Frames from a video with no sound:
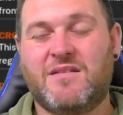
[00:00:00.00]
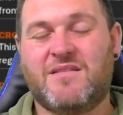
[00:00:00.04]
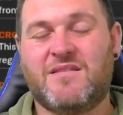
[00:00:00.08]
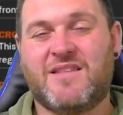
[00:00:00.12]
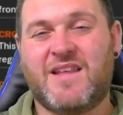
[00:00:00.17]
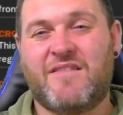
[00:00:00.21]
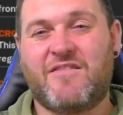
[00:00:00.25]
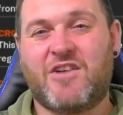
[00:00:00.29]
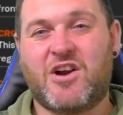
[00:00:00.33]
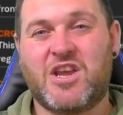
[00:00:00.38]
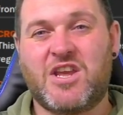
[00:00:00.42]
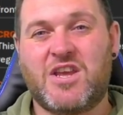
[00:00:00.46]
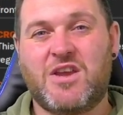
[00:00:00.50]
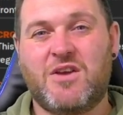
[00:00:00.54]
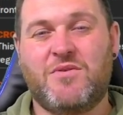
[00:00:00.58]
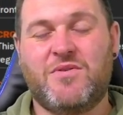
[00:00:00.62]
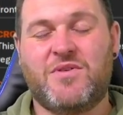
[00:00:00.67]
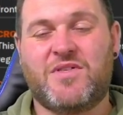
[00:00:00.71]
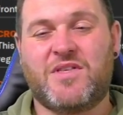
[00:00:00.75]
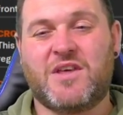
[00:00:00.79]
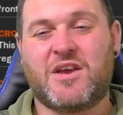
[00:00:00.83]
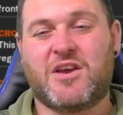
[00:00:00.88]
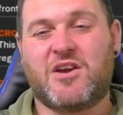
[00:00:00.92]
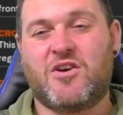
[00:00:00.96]
There are
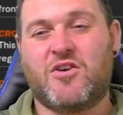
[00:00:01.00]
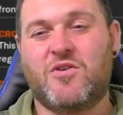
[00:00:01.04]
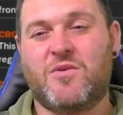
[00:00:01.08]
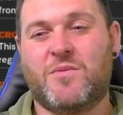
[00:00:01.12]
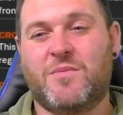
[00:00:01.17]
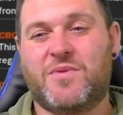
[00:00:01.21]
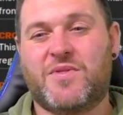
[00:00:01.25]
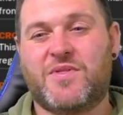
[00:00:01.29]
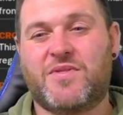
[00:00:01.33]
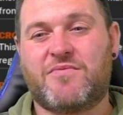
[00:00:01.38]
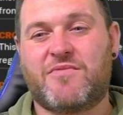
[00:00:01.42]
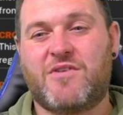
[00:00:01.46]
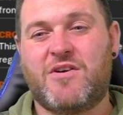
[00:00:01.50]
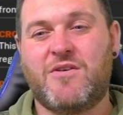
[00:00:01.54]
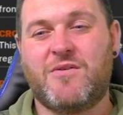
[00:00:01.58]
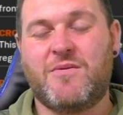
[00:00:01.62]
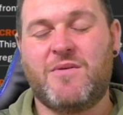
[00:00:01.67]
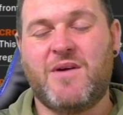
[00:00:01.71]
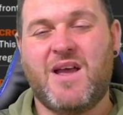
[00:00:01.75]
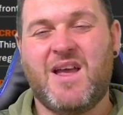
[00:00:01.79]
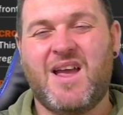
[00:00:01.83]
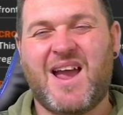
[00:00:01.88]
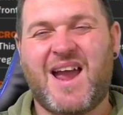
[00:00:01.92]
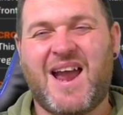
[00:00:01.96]
youth that can come through,
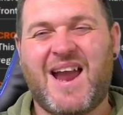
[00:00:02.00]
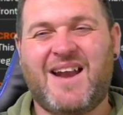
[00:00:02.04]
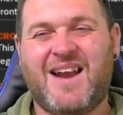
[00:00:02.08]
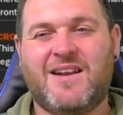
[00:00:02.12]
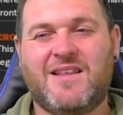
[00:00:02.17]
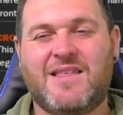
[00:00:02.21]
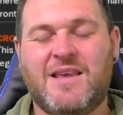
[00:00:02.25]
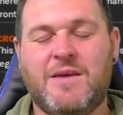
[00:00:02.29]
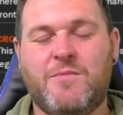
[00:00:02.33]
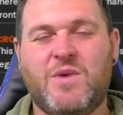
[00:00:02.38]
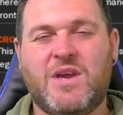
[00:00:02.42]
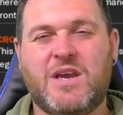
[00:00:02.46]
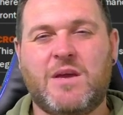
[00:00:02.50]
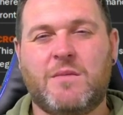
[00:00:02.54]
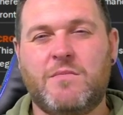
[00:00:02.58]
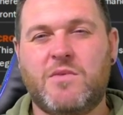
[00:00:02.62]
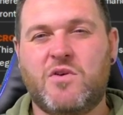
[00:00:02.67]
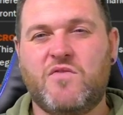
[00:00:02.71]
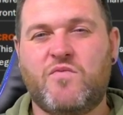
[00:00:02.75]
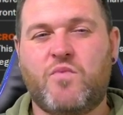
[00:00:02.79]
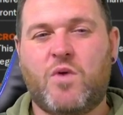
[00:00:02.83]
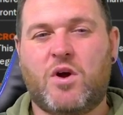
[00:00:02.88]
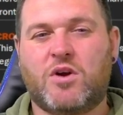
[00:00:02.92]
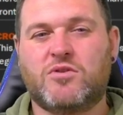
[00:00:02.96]
and I think we can
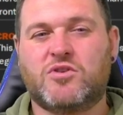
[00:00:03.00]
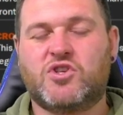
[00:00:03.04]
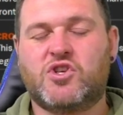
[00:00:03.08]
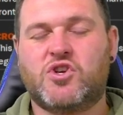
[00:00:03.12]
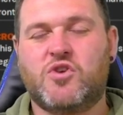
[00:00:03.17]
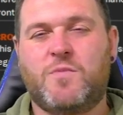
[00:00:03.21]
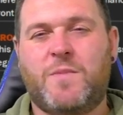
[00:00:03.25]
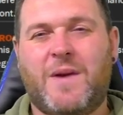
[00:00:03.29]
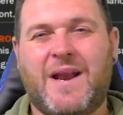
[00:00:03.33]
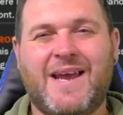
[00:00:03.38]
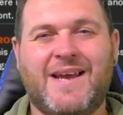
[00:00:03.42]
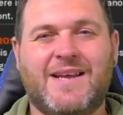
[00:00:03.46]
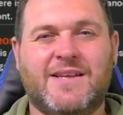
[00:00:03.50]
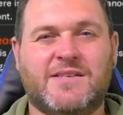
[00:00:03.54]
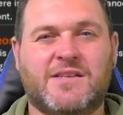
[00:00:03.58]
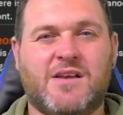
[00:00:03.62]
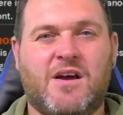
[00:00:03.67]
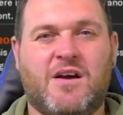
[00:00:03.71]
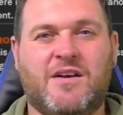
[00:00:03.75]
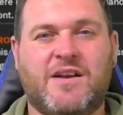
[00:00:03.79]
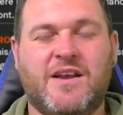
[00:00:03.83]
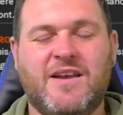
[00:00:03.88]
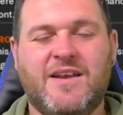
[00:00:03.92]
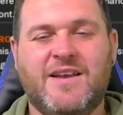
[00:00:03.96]
move one or two players
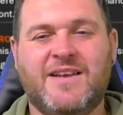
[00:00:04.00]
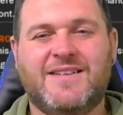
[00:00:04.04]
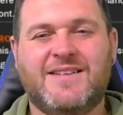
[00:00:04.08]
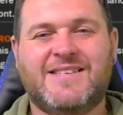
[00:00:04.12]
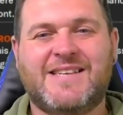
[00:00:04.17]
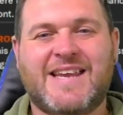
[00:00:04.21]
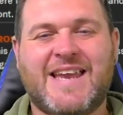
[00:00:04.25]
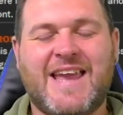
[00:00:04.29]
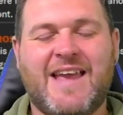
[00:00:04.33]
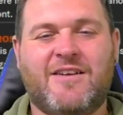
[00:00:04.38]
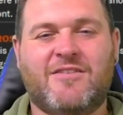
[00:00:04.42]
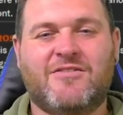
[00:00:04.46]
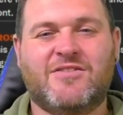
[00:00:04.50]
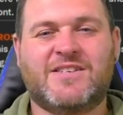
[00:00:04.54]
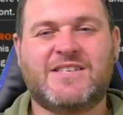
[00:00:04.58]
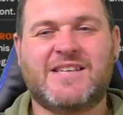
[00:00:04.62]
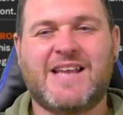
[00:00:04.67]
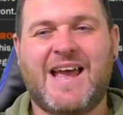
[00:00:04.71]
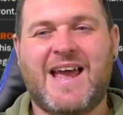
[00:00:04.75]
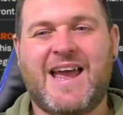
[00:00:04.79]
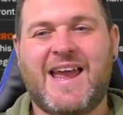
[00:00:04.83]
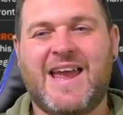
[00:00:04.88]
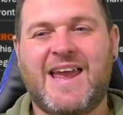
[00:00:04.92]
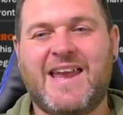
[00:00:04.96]
on to get us
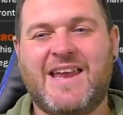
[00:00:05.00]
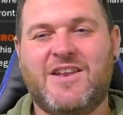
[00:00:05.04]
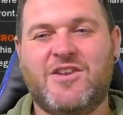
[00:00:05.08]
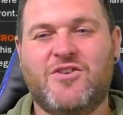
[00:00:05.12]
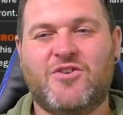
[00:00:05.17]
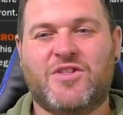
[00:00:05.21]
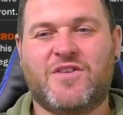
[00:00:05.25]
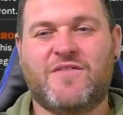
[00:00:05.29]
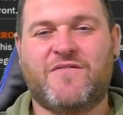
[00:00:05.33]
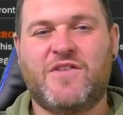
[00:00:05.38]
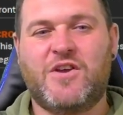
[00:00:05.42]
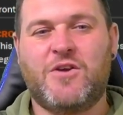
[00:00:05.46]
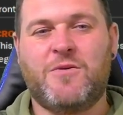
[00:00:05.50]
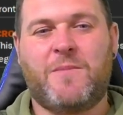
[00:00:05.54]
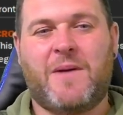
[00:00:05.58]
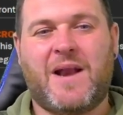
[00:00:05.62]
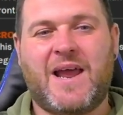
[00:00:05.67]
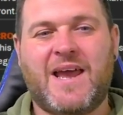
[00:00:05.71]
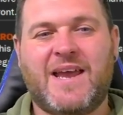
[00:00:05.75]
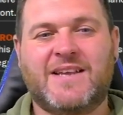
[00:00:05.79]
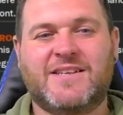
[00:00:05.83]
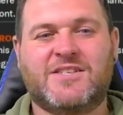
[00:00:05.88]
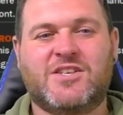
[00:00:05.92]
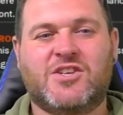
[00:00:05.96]
another few
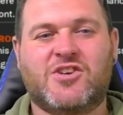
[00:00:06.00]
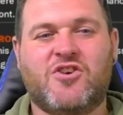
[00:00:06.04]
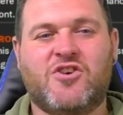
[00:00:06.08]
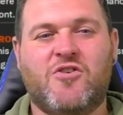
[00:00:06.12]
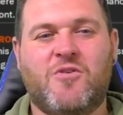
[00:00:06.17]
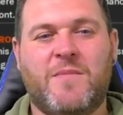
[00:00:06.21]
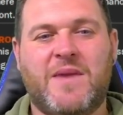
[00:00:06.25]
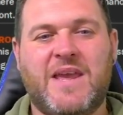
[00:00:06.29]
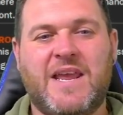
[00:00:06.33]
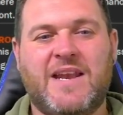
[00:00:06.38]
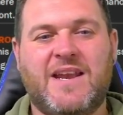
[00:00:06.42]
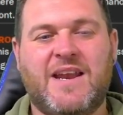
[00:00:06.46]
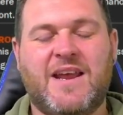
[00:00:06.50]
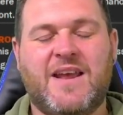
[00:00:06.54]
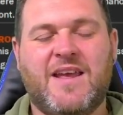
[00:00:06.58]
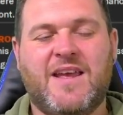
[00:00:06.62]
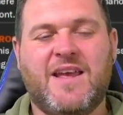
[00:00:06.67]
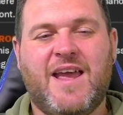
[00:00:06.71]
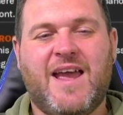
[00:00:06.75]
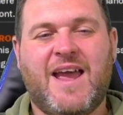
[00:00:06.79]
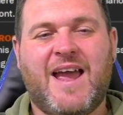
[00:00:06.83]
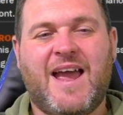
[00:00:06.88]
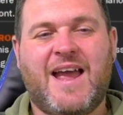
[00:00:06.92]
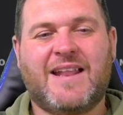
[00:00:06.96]
players to come in
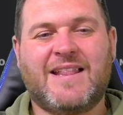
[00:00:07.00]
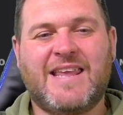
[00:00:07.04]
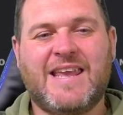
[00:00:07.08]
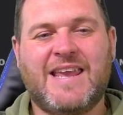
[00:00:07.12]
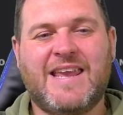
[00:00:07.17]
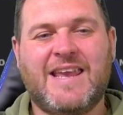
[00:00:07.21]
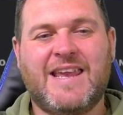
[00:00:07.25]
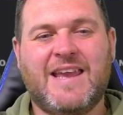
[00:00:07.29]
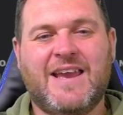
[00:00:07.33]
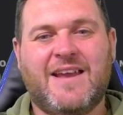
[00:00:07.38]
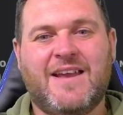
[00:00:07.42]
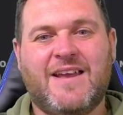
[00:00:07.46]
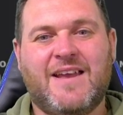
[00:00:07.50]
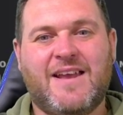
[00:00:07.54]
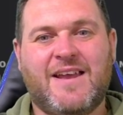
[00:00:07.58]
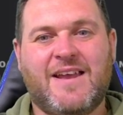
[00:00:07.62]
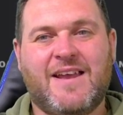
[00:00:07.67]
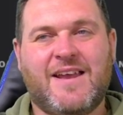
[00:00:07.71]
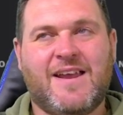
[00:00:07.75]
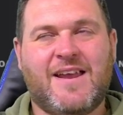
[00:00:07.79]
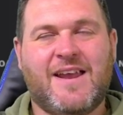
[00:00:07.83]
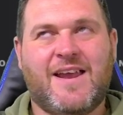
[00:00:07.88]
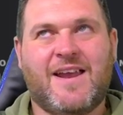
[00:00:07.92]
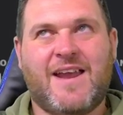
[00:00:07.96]
at the
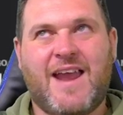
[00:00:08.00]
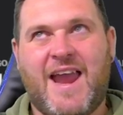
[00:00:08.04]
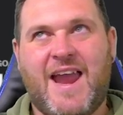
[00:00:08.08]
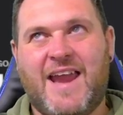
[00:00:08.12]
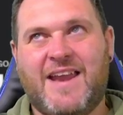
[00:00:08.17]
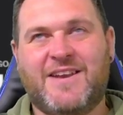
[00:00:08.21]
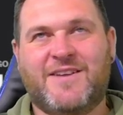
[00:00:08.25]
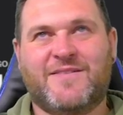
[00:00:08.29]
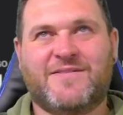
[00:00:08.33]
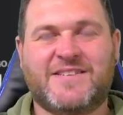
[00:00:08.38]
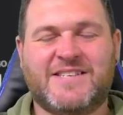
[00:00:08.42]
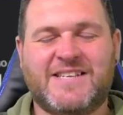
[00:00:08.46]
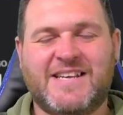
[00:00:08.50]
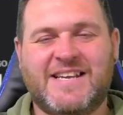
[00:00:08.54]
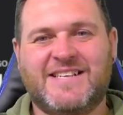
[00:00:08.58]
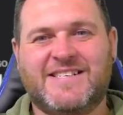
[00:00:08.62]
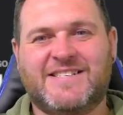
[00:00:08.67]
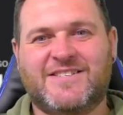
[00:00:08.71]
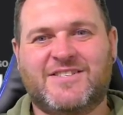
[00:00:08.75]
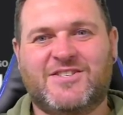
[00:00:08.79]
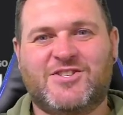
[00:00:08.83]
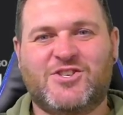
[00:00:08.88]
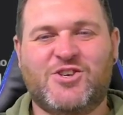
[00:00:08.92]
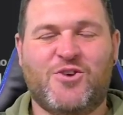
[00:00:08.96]
end of
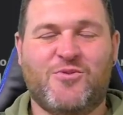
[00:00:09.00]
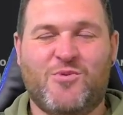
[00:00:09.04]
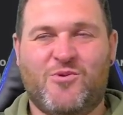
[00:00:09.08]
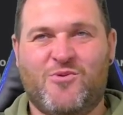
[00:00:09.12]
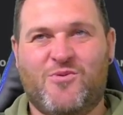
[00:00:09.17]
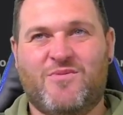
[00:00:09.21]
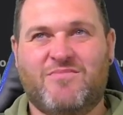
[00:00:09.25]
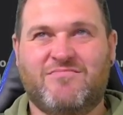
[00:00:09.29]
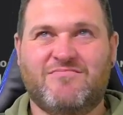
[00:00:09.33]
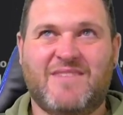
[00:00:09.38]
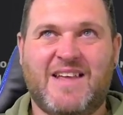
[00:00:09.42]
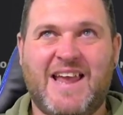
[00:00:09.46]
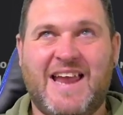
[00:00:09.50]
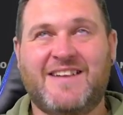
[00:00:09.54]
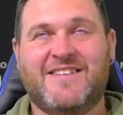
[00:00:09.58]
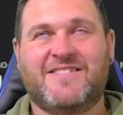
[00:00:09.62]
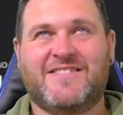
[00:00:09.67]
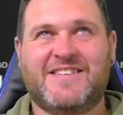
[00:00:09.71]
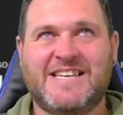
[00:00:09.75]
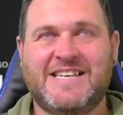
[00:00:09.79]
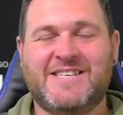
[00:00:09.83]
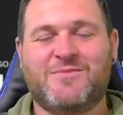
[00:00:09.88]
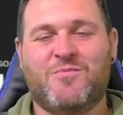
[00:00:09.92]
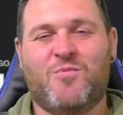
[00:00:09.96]
season 2, or the end of
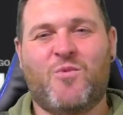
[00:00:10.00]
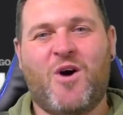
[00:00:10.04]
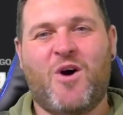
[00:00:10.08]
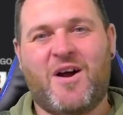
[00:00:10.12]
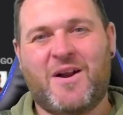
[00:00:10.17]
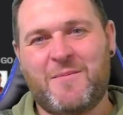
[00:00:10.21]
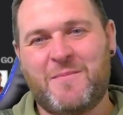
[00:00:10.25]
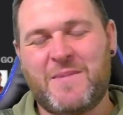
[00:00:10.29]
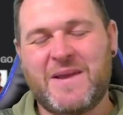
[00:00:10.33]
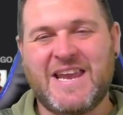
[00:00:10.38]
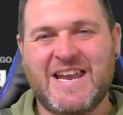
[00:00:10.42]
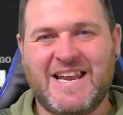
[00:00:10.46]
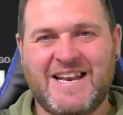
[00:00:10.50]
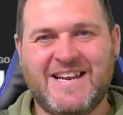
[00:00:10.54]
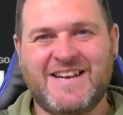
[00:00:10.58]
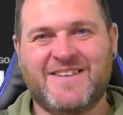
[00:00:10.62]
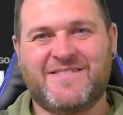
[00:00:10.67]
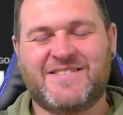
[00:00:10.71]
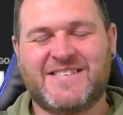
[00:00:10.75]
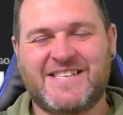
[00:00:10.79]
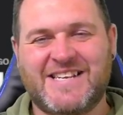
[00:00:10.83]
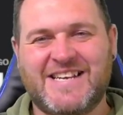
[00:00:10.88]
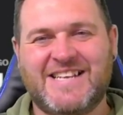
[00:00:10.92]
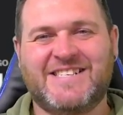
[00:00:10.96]
season 1, beginning
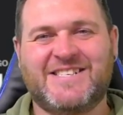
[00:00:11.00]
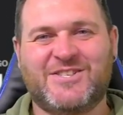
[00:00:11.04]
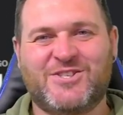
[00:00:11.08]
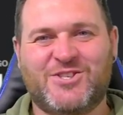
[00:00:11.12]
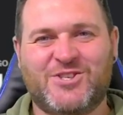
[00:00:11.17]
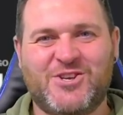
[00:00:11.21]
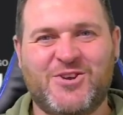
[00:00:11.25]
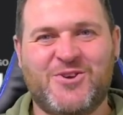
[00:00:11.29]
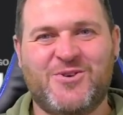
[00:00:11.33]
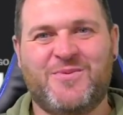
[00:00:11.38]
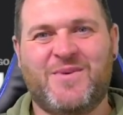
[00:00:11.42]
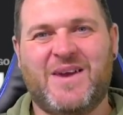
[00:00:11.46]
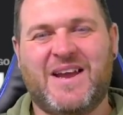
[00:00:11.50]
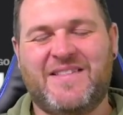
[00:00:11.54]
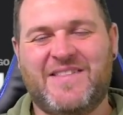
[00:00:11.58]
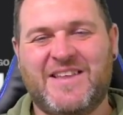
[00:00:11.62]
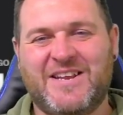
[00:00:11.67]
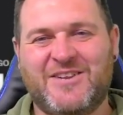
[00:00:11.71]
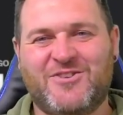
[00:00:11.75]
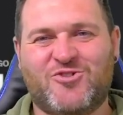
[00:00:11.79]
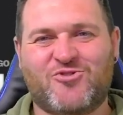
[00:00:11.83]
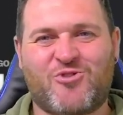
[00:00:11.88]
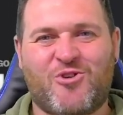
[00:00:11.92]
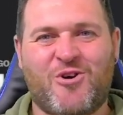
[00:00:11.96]
of season 2, and
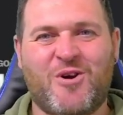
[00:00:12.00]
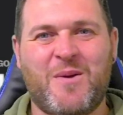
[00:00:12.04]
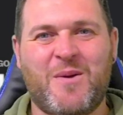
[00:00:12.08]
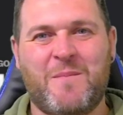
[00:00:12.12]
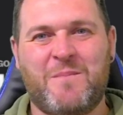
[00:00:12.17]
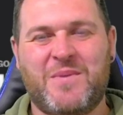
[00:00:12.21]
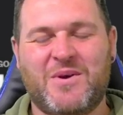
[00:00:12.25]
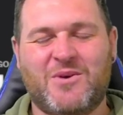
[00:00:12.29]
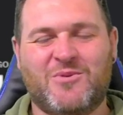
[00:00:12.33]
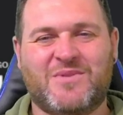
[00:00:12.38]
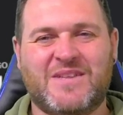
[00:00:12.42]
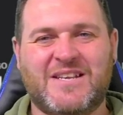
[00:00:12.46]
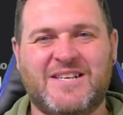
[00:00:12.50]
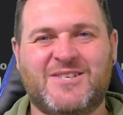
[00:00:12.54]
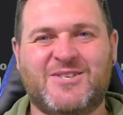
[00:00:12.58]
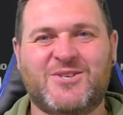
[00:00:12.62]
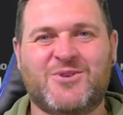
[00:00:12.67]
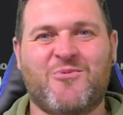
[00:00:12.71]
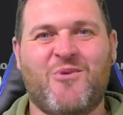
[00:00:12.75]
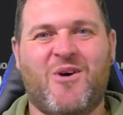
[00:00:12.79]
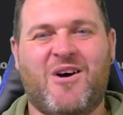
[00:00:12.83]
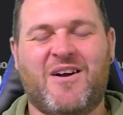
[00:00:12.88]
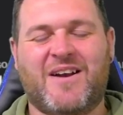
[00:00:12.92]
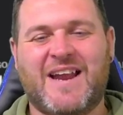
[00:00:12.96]
then try and build this
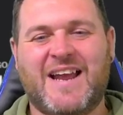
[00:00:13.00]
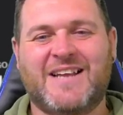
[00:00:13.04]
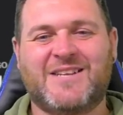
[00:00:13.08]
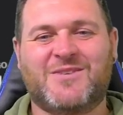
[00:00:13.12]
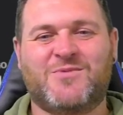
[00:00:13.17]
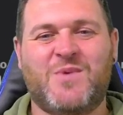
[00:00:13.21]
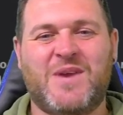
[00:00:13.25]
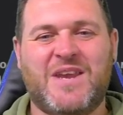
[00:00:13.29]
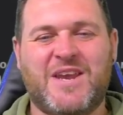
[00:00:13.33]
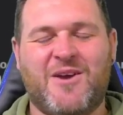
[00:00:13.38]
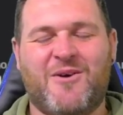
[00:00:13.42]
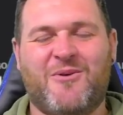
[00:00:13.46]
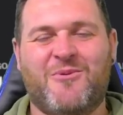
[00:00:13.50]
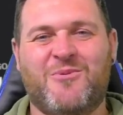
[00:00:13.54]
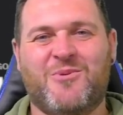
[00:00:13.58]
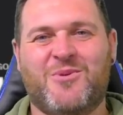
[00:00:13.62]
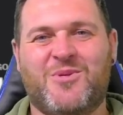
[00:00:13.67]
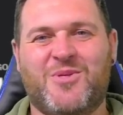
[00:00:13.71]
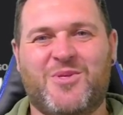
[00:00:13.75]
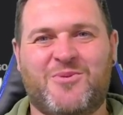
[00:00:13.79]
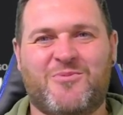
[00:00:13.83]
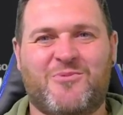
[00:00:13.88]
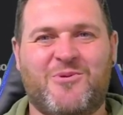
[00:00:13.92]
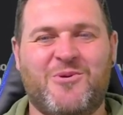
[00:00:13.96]
squad as we go
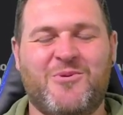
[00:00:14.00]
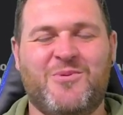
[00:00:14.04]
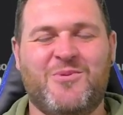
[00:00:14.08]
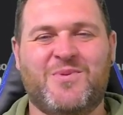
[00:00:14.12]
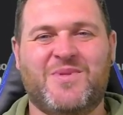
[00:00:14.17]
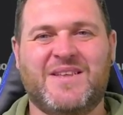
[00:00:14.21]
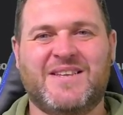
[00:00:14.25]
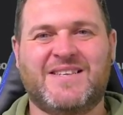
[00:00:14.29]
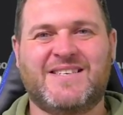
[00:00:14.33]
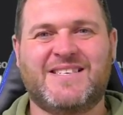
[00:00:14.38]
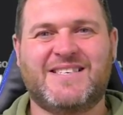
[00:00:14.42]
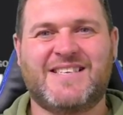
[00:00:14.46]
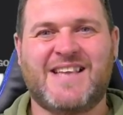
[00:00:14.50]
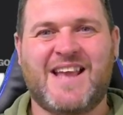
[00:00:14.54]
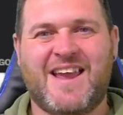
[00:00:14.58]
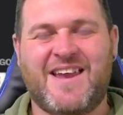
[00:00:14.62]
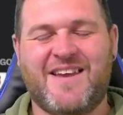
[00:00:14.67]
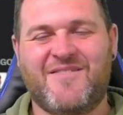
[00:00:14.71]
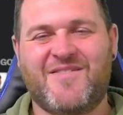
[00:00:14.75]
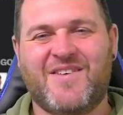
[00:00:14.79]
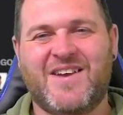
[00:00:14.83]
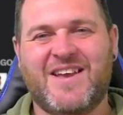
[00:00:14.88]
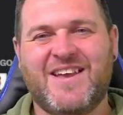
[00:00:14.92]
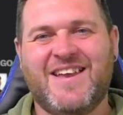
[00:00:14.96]
through the
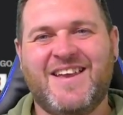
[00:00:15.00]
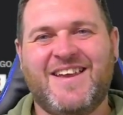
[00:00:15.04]
save.